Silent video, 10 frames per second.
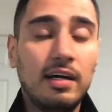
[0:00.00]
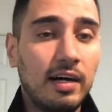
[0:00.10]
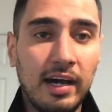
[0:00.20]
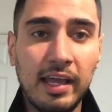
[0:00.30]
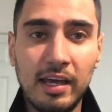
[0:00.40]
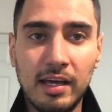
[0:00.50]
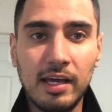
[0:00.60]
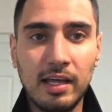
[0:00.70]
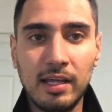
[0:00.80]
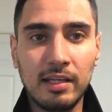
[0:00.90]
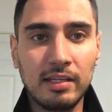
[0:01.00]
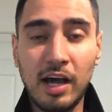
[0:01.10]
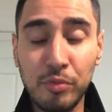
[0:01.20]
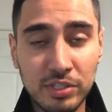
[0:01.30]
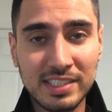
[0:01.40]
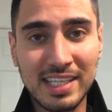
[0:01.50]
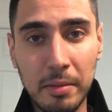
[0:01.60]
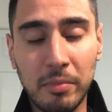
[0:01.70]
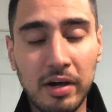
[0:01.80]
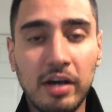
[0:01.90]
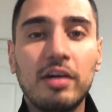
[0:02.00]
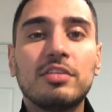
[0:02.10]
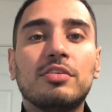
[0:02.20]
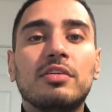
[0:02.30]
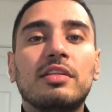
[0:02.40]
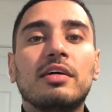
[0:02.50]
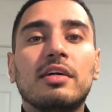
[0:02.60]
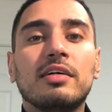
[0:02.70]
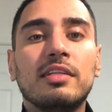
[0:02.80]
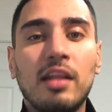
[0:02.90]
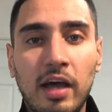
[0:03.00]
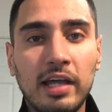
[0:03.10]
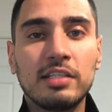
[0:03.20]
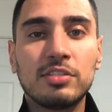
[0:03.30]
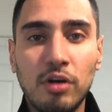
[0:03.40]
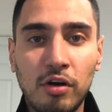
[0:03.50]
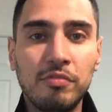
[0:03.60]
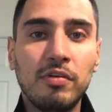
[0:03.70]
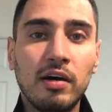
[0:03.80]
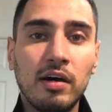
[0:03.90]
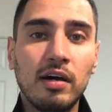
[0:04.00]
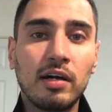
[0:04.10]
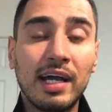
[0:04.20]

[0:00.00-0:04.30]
I, uh, I would set my eyes on uh, the likes of uh,